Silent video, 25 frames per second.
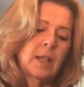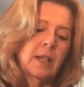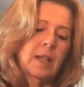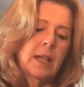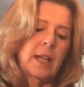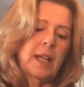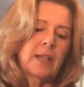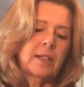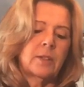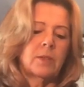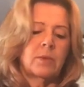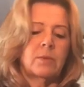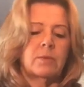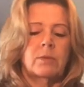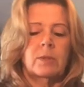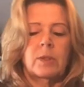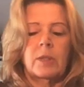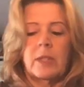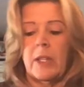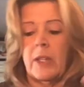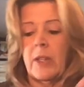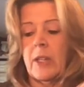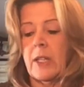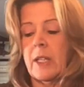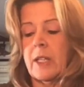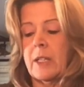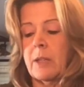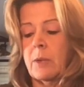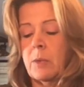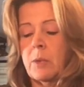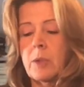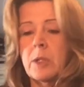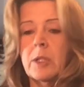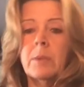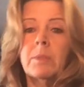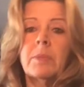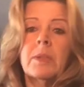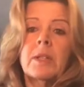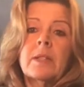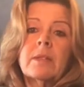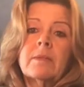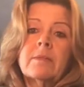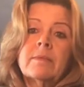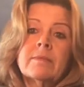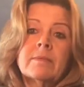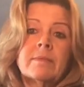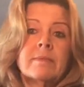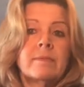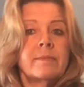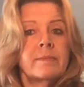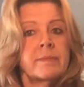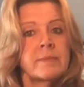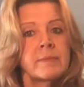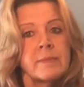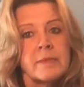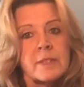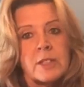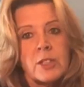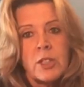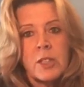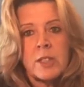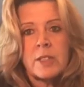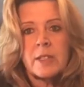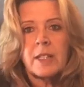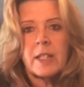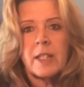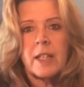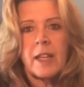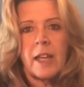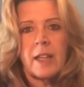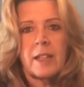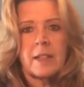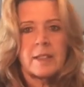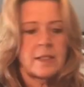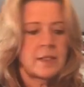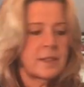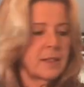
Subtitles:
I don't really think it would, but just in case.